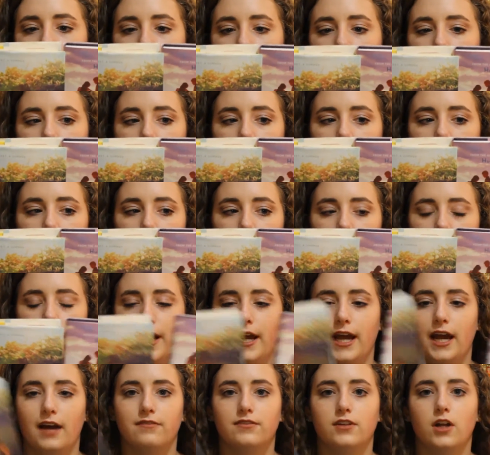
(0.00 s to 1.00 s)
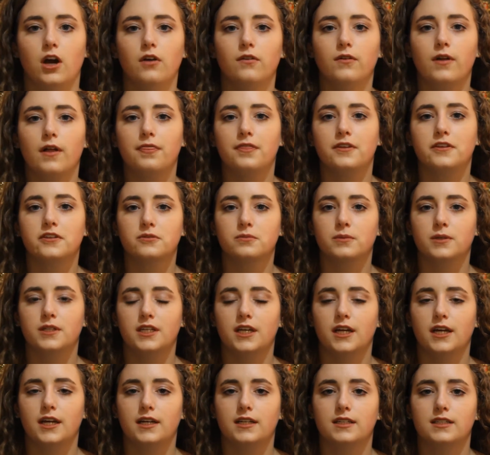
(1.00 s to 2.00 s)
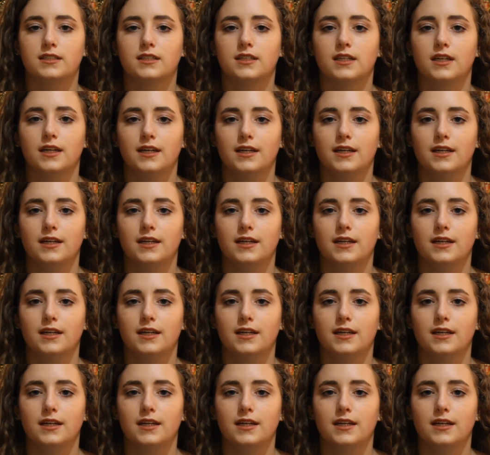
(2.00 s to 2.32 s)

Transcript: Um, I have not read this one yet,